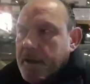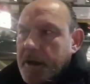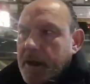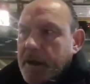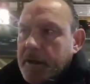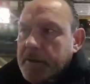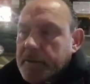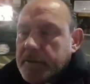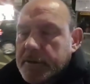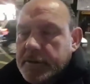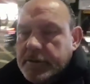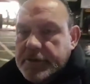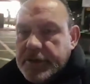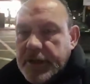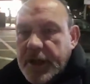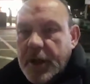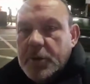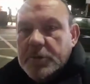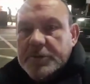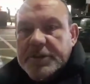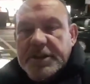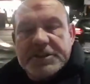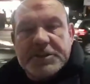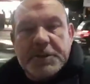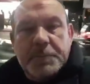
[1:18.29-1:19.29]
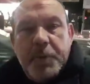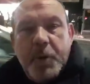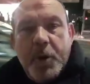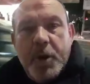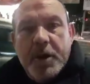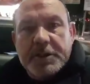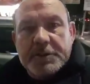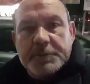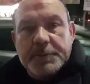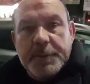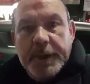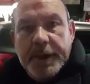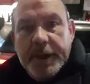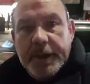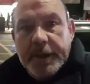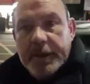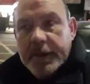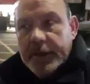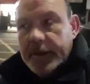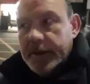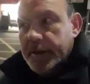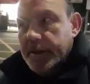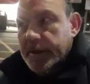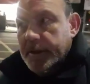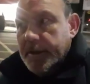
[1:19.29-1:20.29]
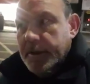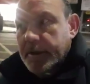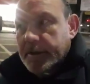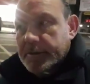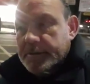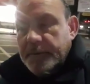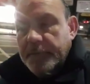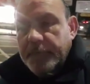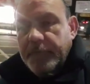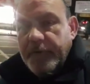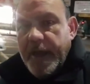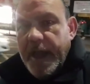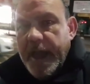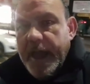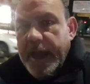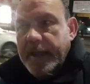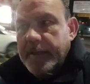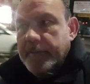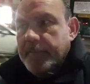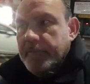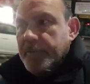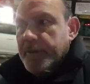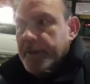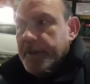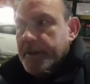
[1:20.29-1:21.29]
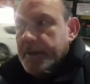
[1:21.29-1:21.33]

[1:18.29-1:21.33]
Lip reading: And do you know what disappoints me as a fan